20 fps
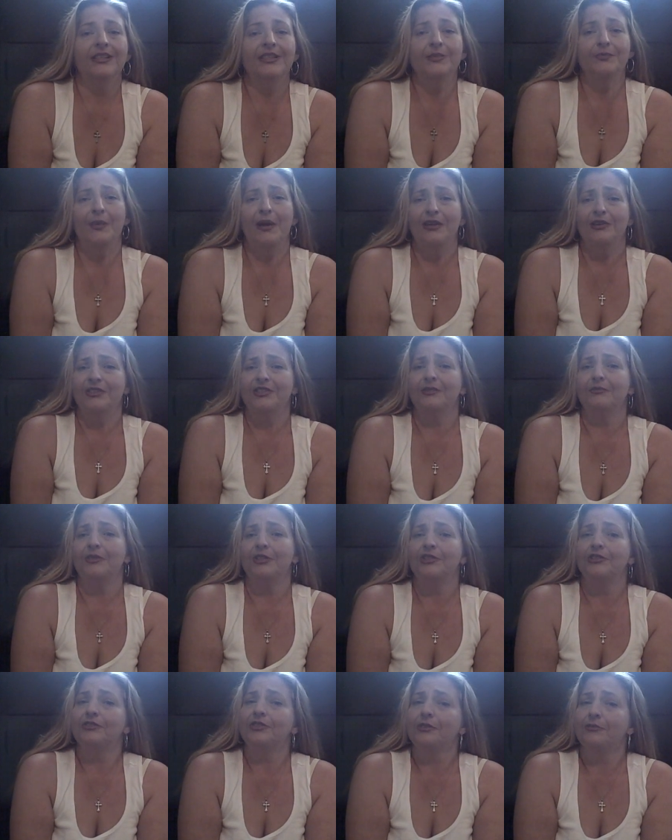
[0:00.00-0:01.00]
inspires
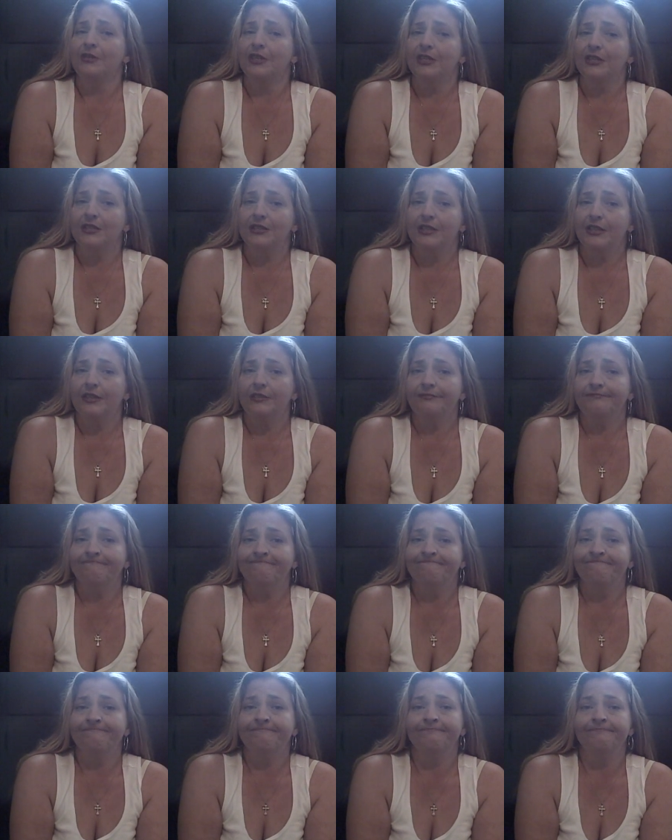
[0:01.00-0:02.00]
them to do some testing,
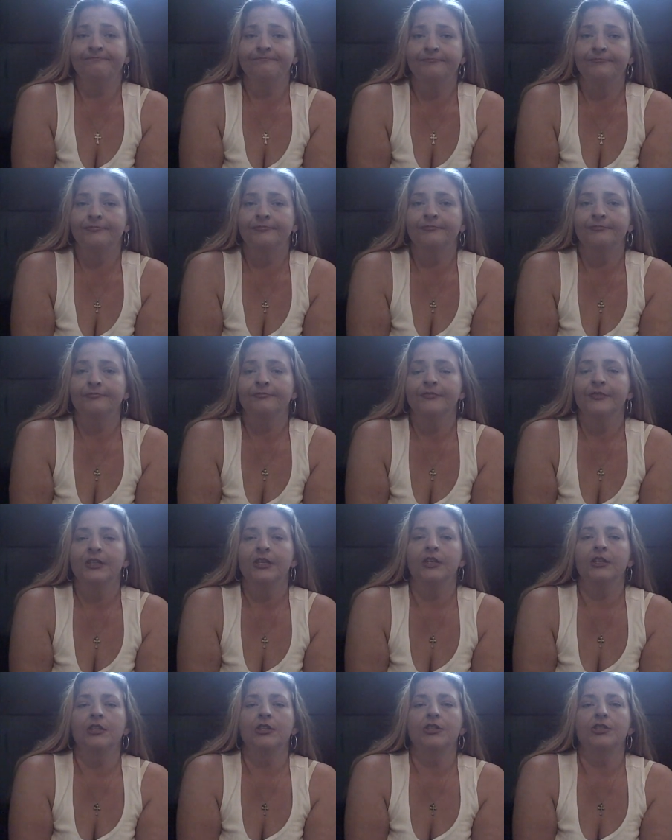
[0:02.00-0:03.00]

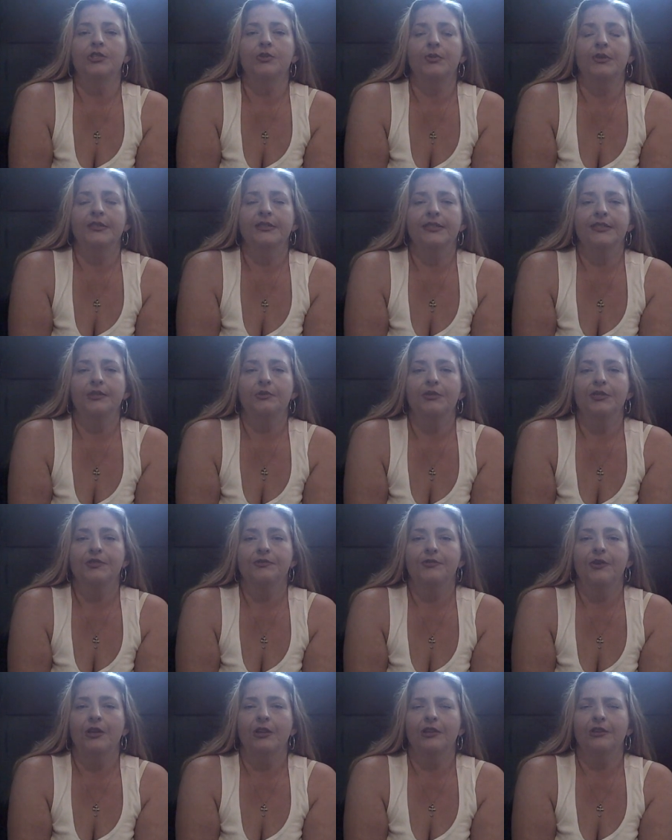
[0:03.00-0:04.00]
so we can see
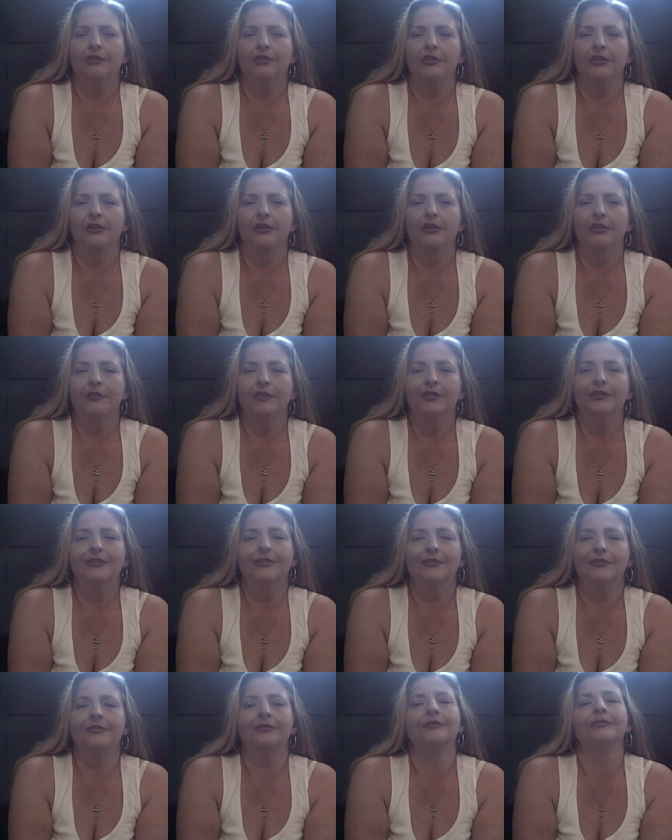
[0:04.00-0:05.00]
what's falling on all of
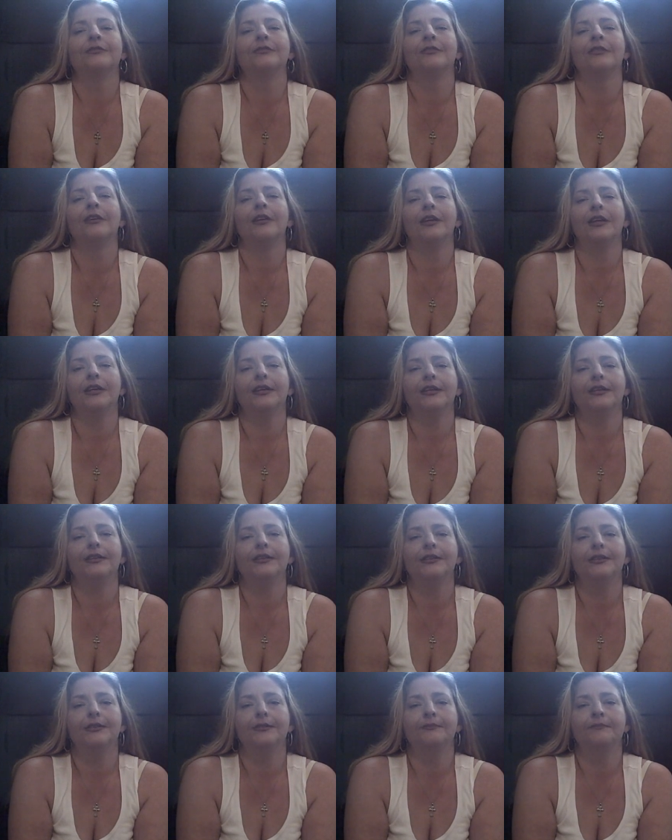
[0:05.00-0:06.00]
us.
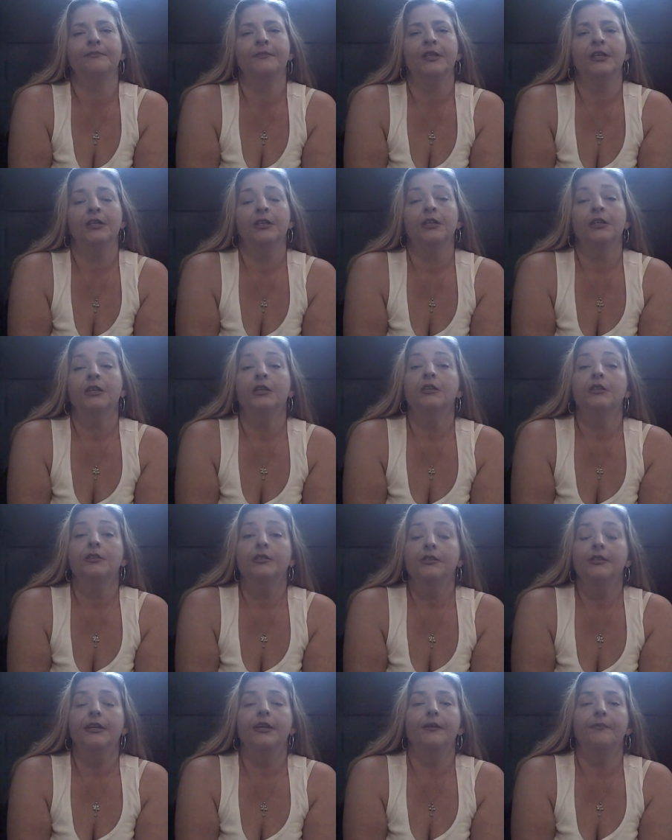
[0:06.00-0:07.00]
And
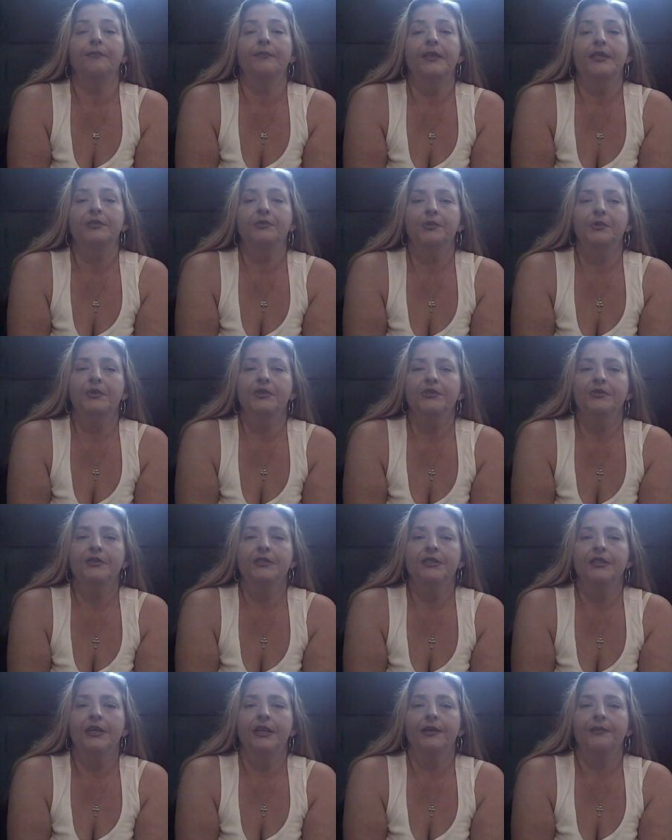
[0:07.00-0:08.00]
so yeah, that's what we're
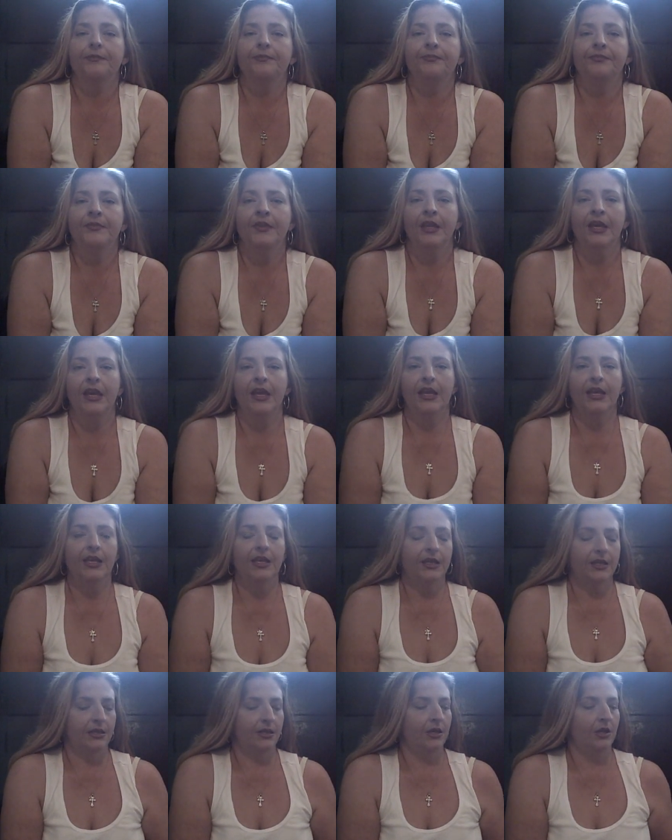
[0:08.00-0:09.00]
doing today.
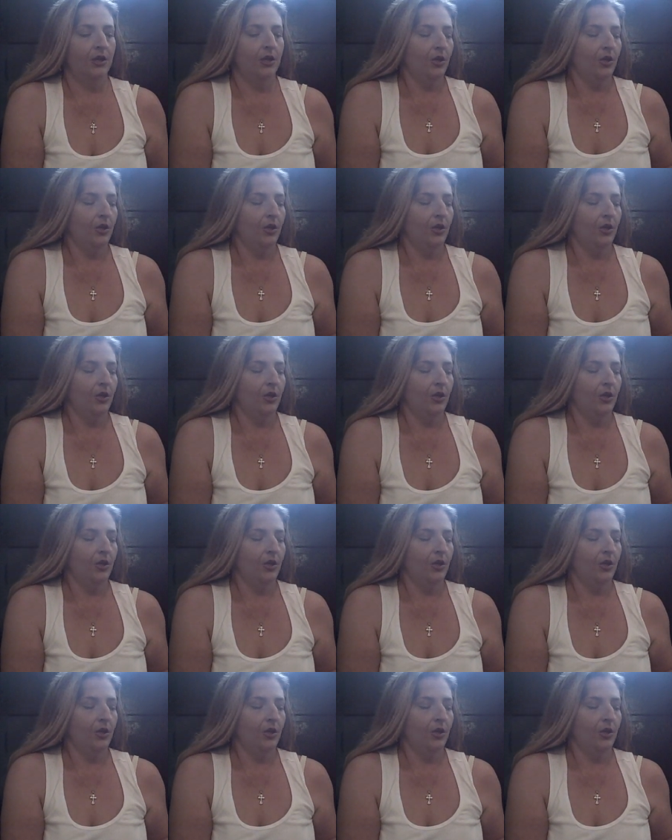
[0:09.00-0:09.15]
And